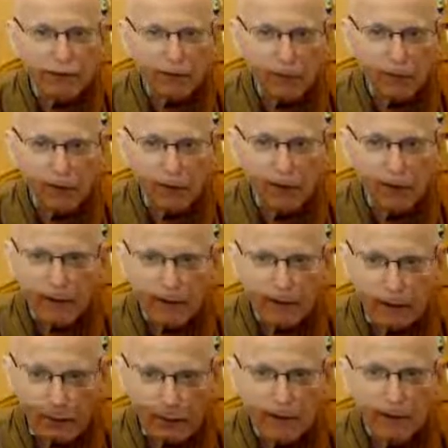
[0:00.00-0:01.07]
of that
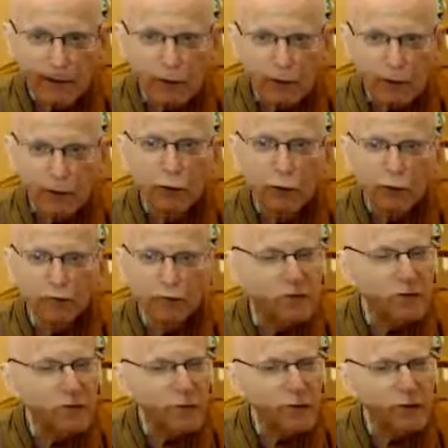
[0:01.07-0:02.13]
person's
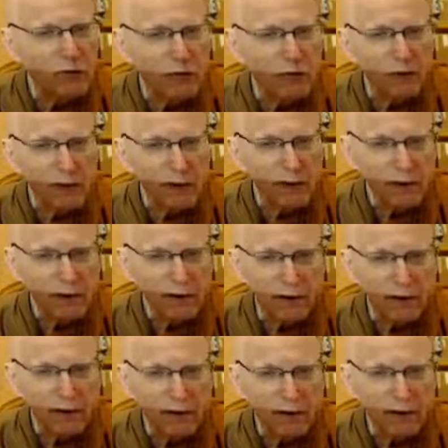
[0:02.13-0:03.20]
qualities, especially
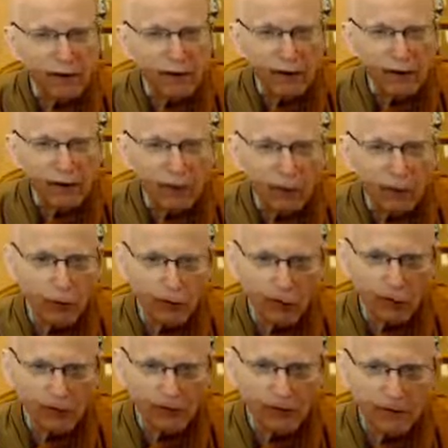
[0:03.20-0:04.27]
the ethical
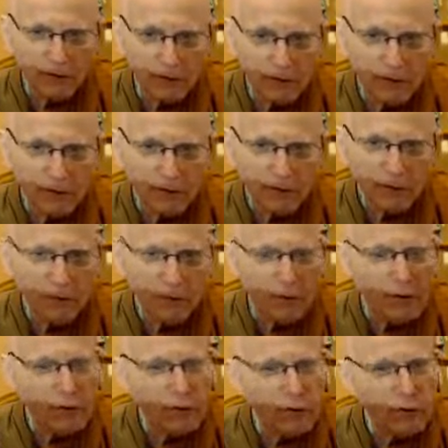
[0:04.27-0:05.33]
qualities,
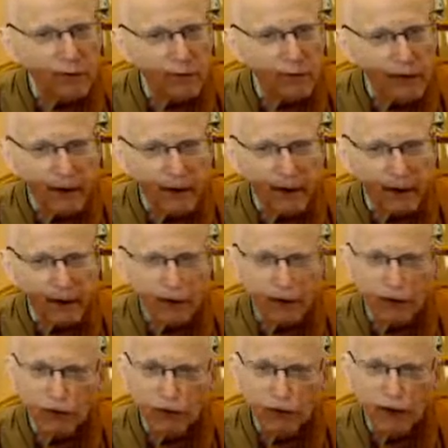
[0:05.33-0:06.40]
because a Kalyana
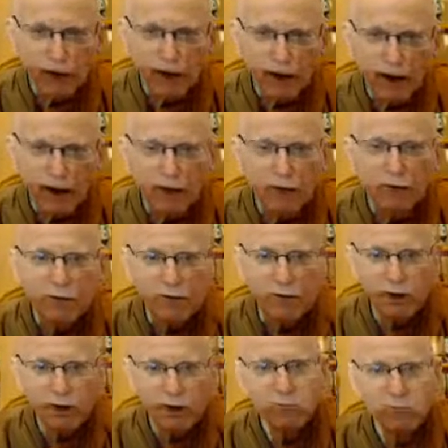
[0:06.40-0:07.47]
Mitra has to
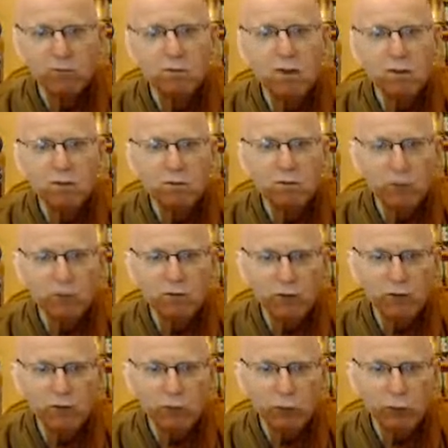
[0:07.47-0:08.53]
have that sort of
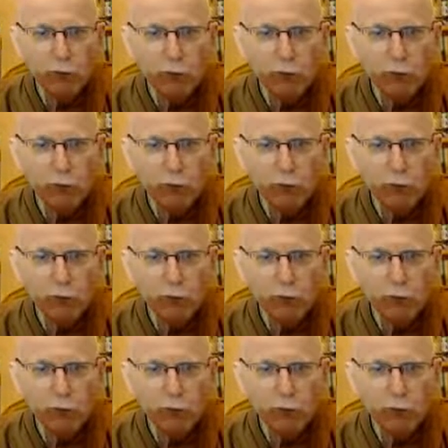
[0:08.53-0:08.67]
ethical